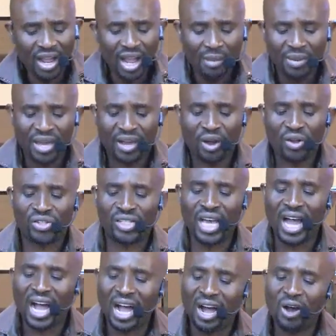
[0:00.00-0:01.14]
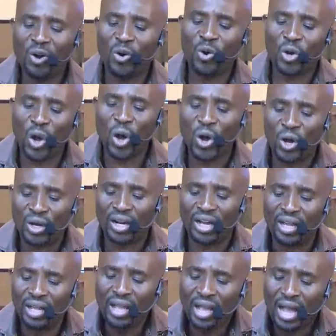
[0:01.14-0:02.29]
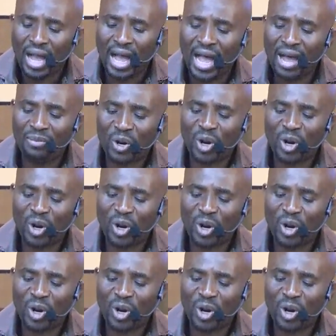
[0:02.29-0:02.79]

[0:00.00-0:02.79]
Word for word: Because thou, O God, Ah,